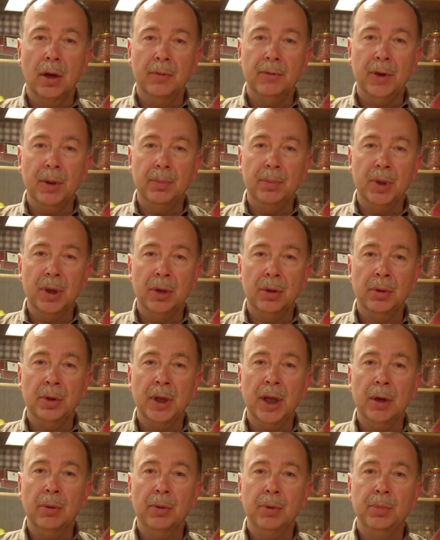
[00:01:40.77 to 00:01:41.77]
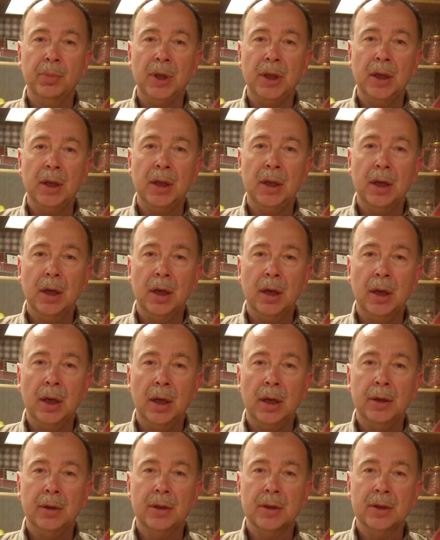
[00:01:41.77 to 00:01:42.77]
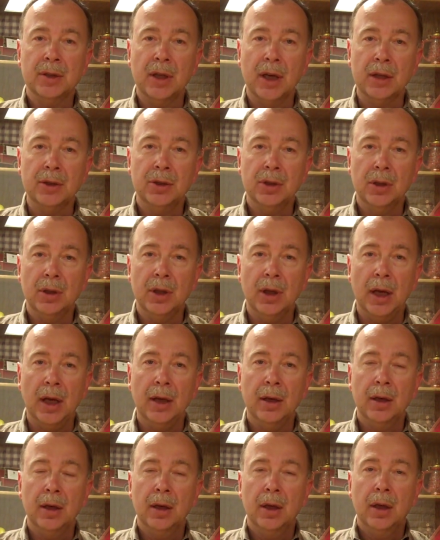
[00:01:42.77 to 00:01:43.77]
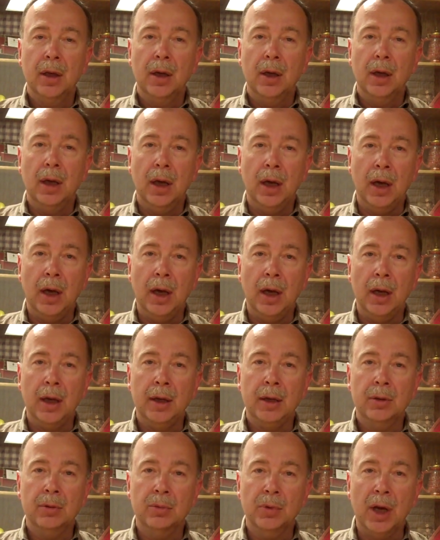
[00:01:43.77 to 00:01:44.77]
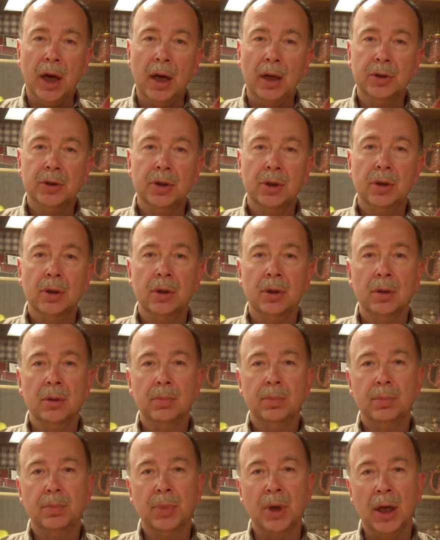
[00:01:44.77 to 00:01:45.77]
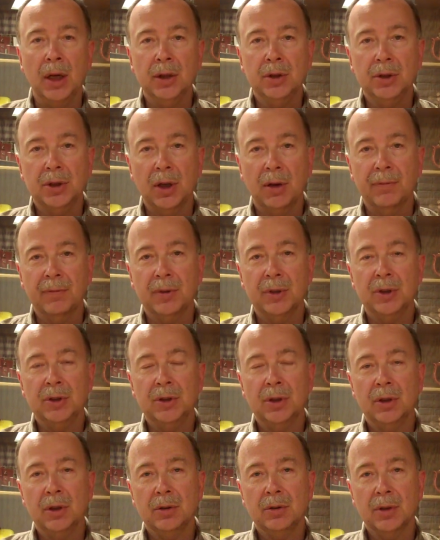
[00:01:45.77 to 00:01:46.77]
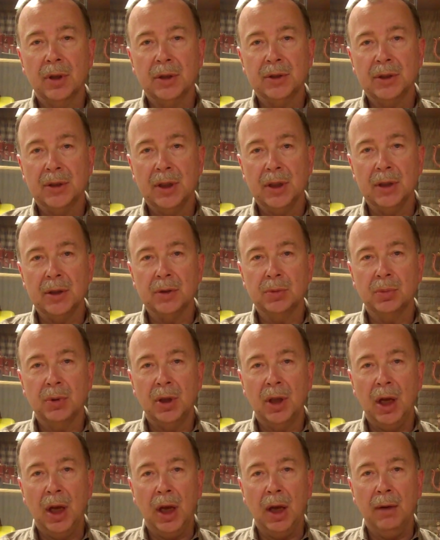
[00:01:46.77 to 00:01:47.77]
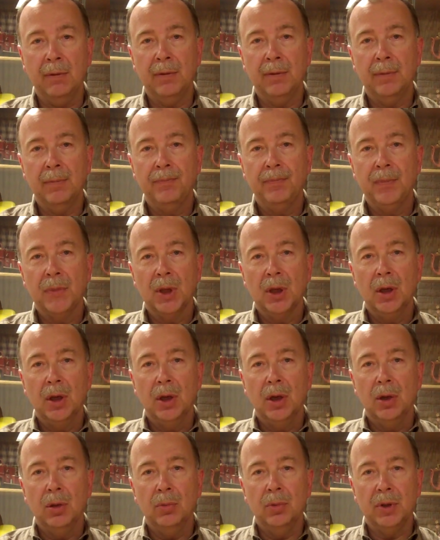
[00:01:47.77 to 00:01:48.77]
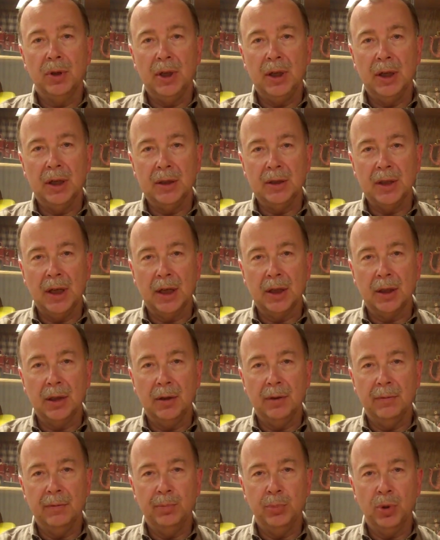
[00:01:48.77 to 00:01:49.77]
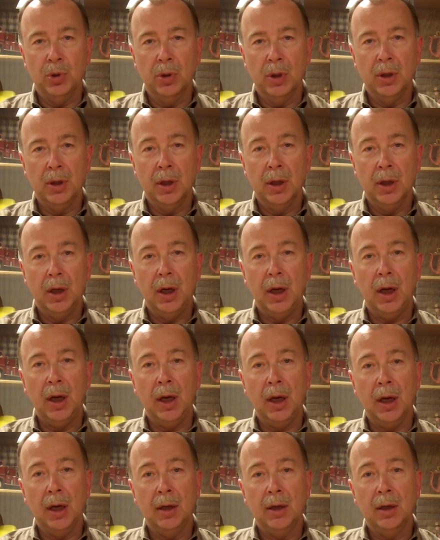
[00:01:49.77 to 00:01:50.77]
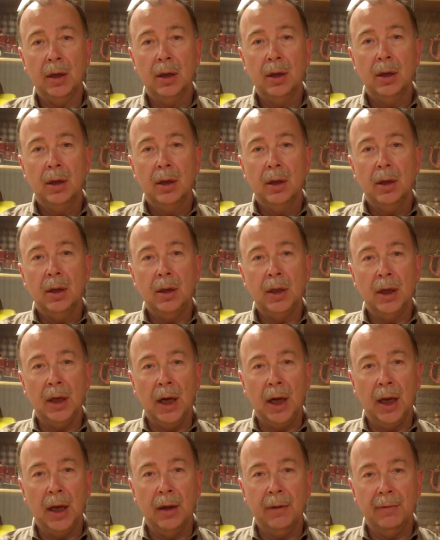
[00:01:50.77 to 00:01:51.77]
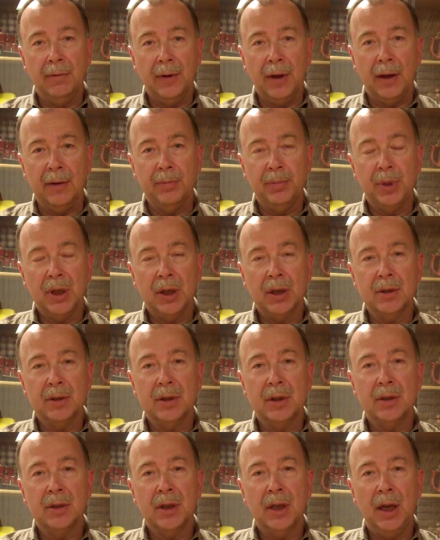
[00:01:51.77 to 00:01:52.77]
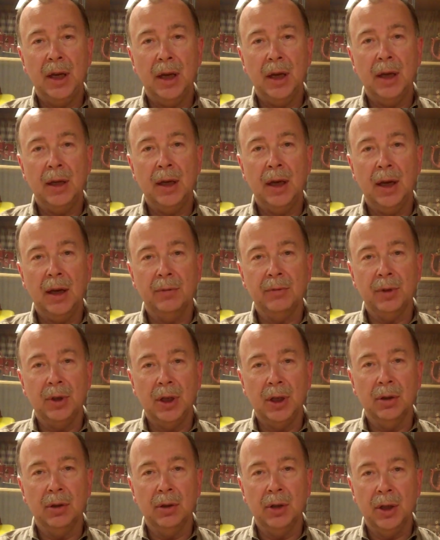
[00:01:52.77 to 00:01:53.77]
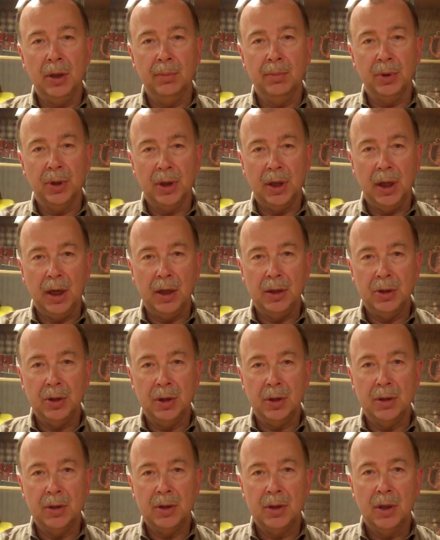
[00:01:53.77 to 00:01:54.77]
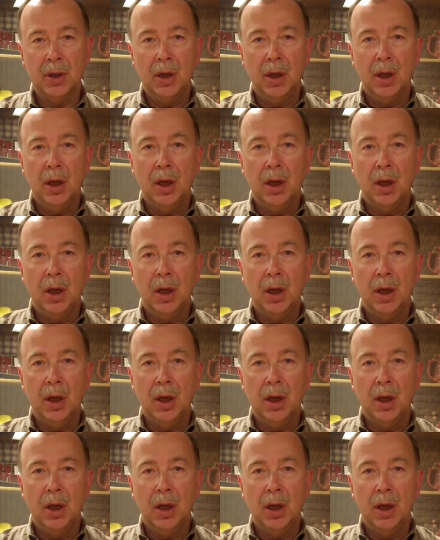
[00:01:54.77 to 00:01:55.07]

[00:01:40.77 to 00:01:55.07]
of the bill. And that will be a discussion that I and Roger and Brian Jeffries and the trustees will have with the executive board and the IFF, because this can have legal implications